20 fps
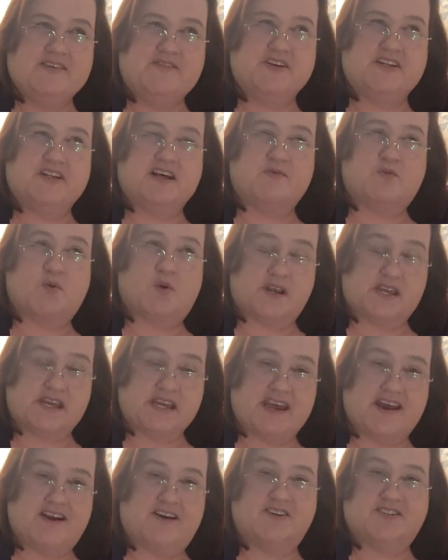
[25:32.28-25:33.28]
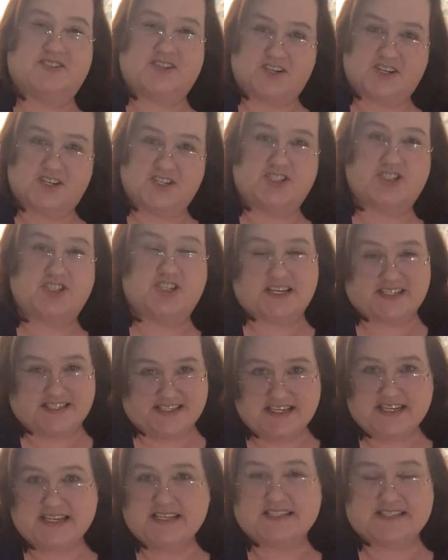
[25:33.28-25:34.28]
you love quirky characters,
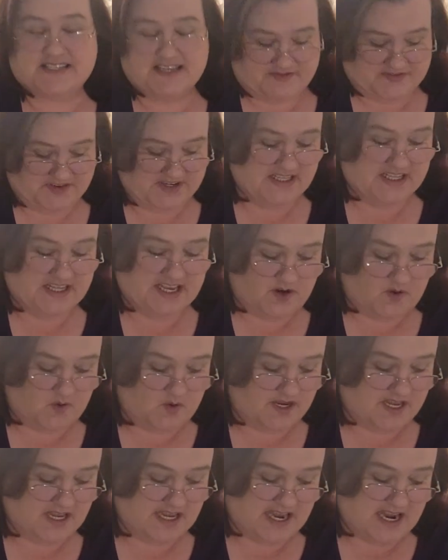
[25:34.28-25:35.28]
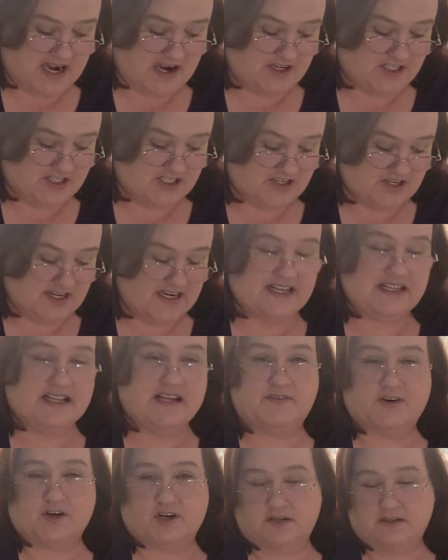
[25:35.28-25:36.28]
Chessie is definitely a quirky character, and I
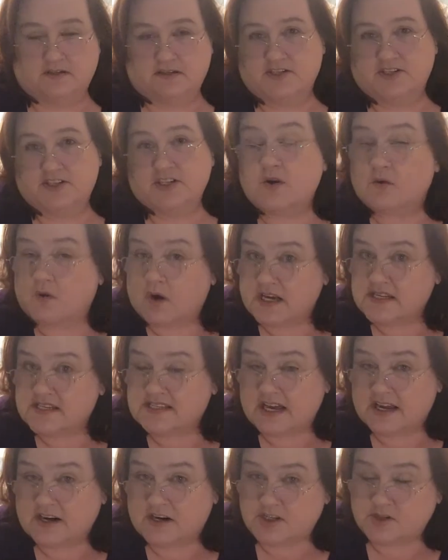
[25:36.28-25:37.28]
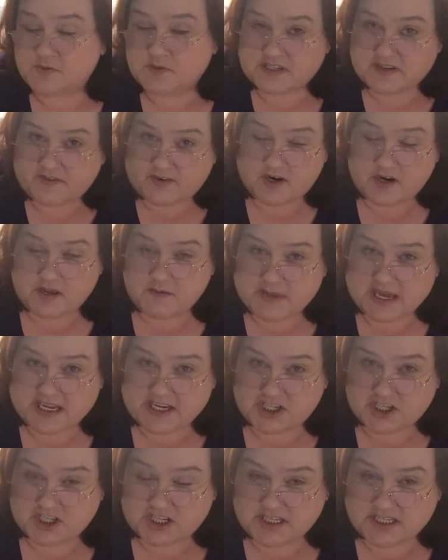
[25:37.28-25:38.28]
love her. Snow Cross Letters, which I've already
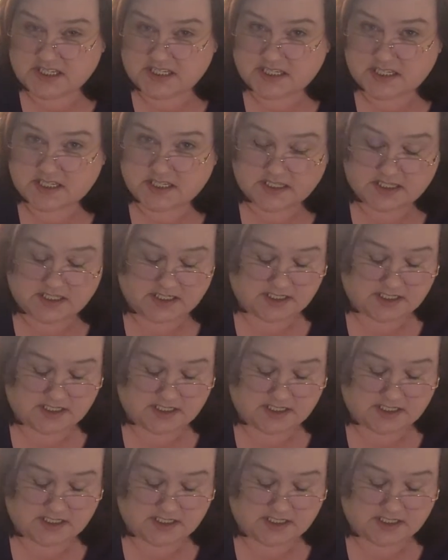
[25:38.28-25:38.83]
mentioned,